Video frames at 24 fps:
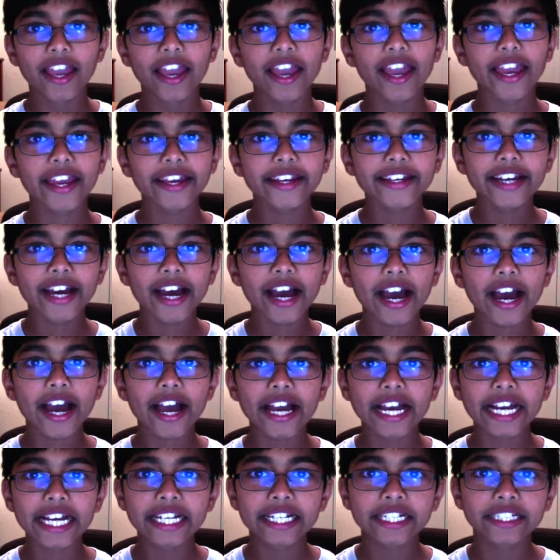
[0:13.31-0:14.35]
Hey
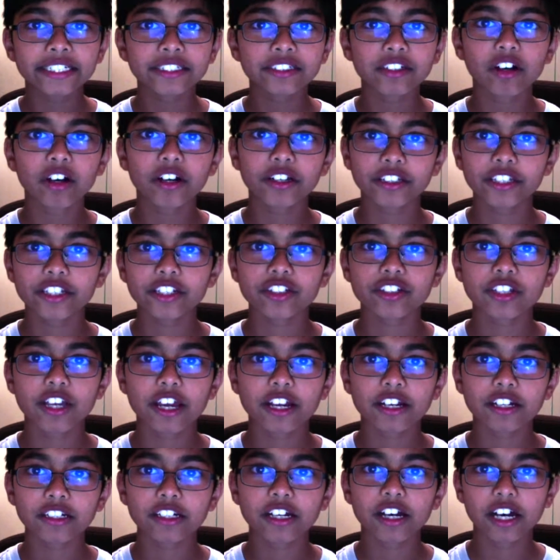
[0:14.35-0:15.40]
guys, on this
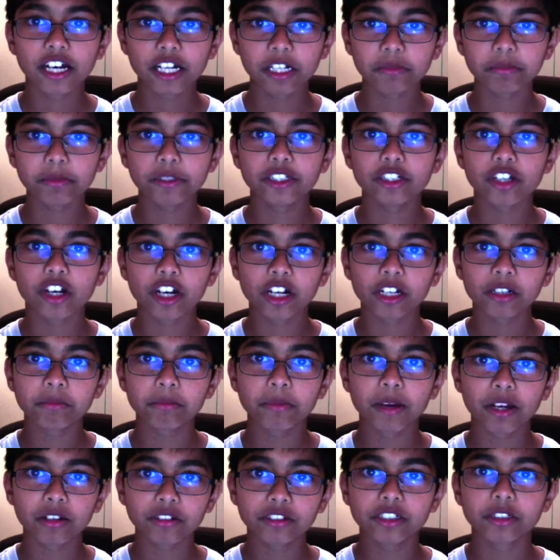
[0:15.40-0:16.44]
channel I'll be talking
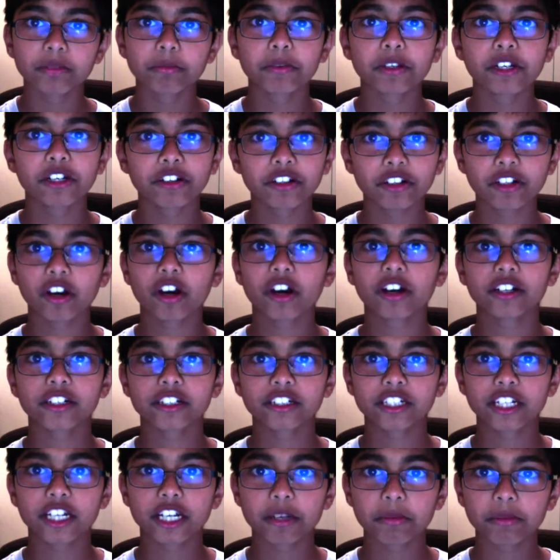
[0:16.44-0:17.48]
about the periodic
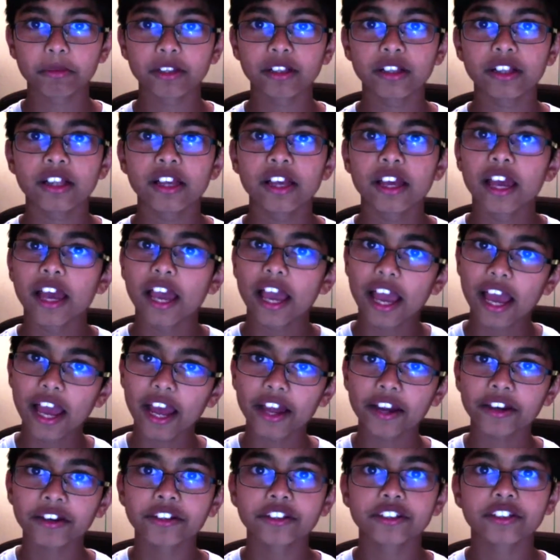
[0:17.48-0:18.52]
table
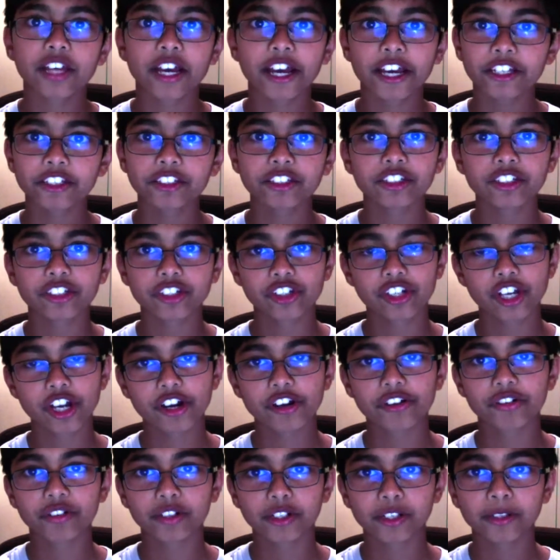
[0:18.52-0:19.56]
and science in
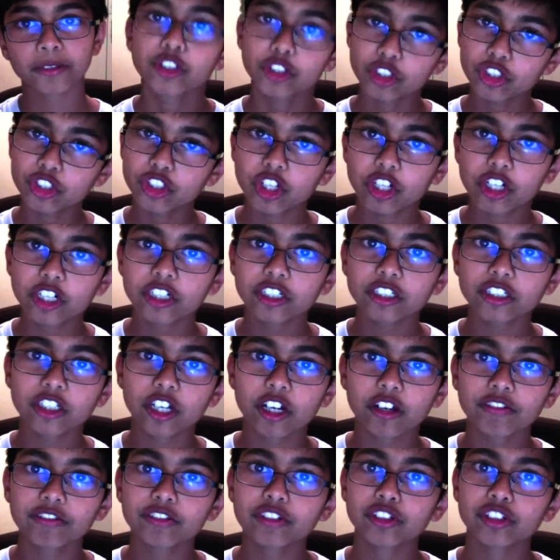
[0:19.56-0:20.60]
general. To start us
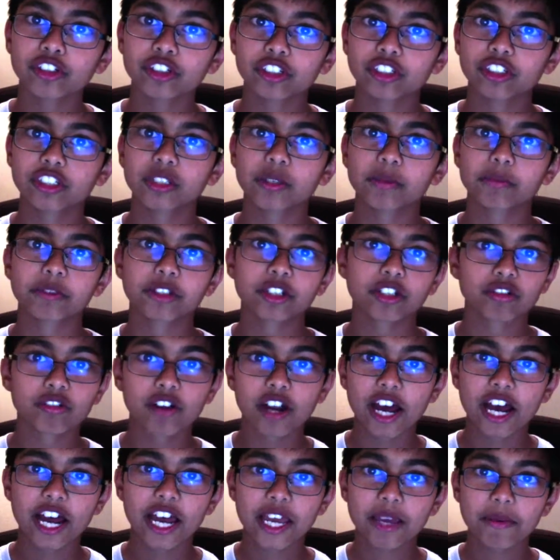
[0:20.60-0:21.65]
off you should
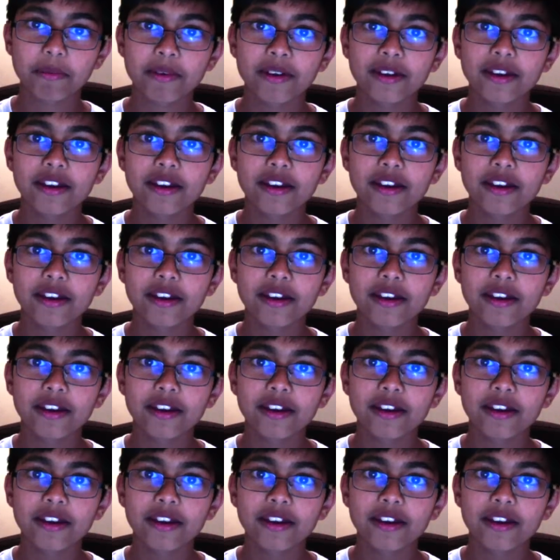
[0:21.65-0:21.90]
subscribe